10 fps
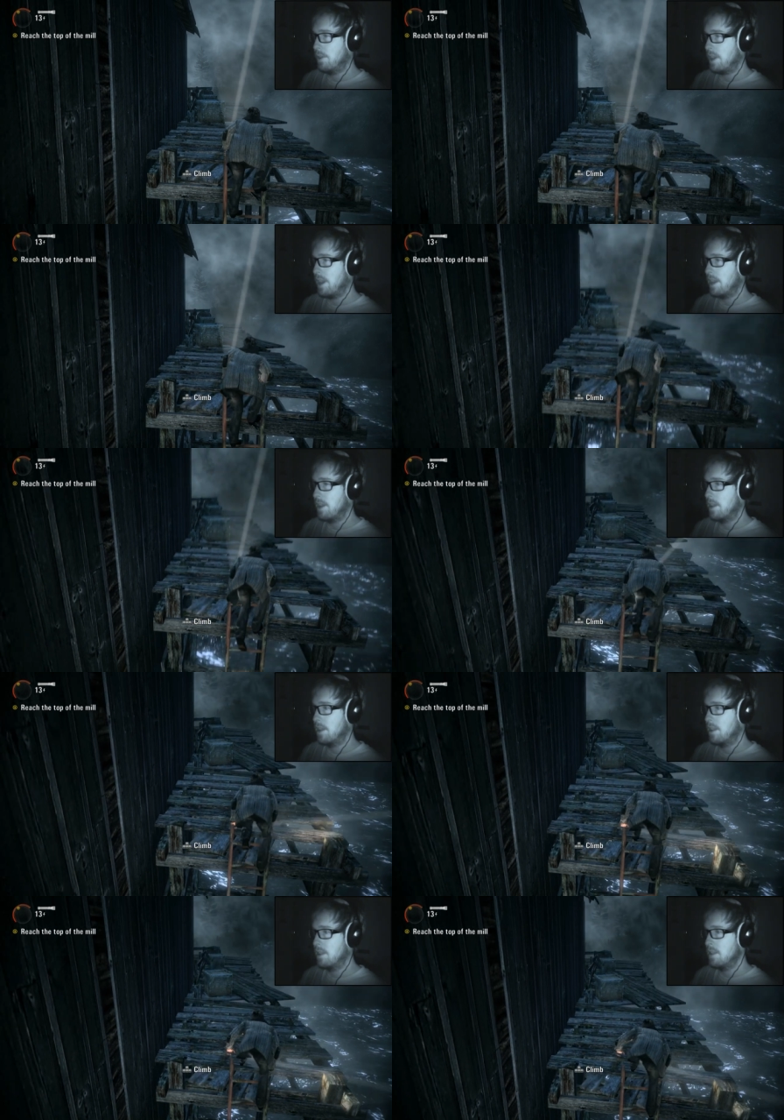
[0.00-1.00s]
Okay.
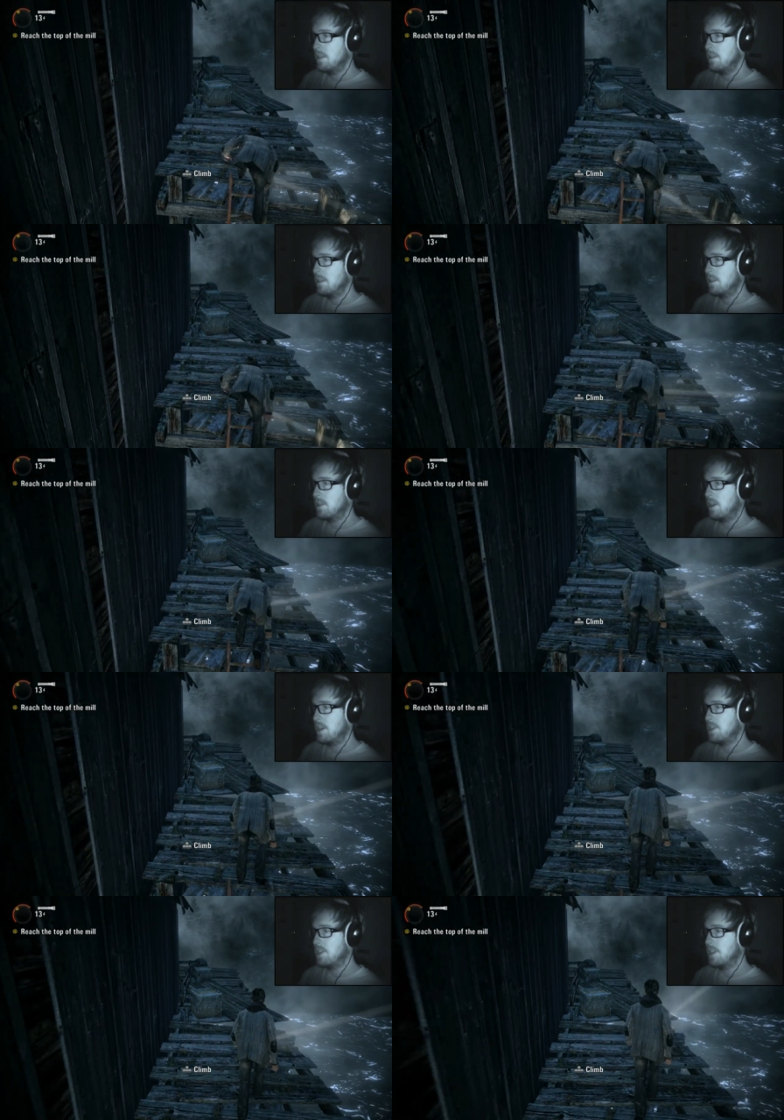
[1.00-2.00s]
So I
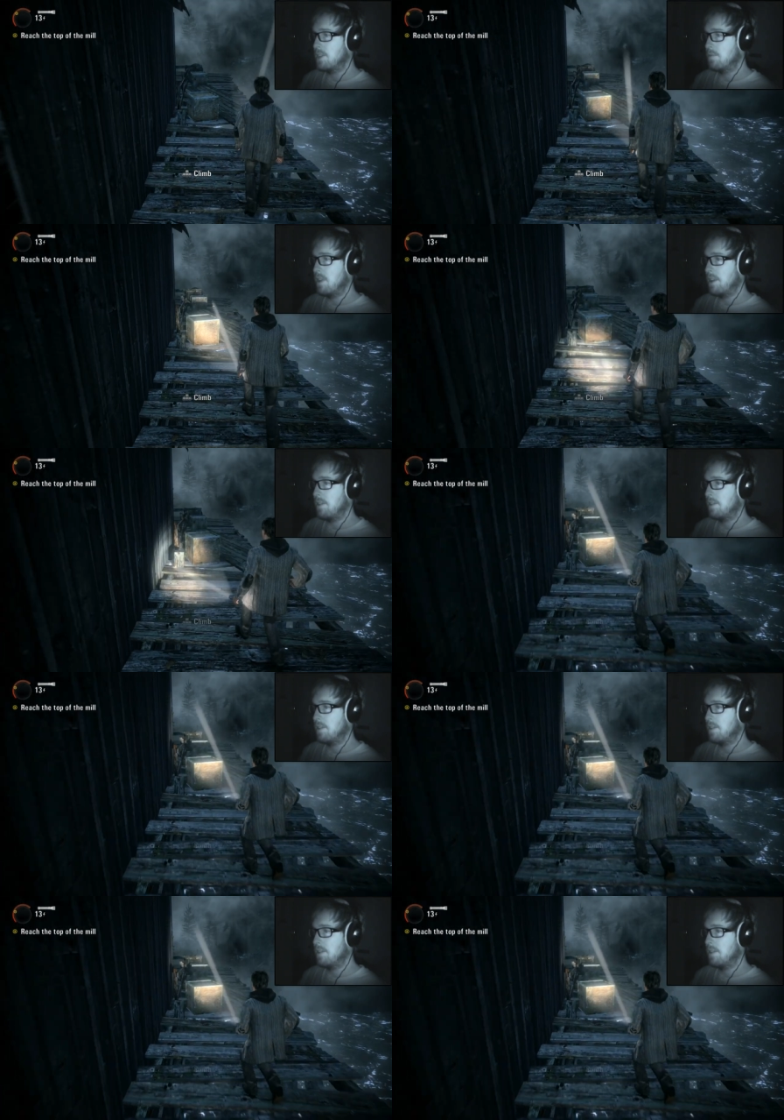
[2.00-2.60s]
just need to run.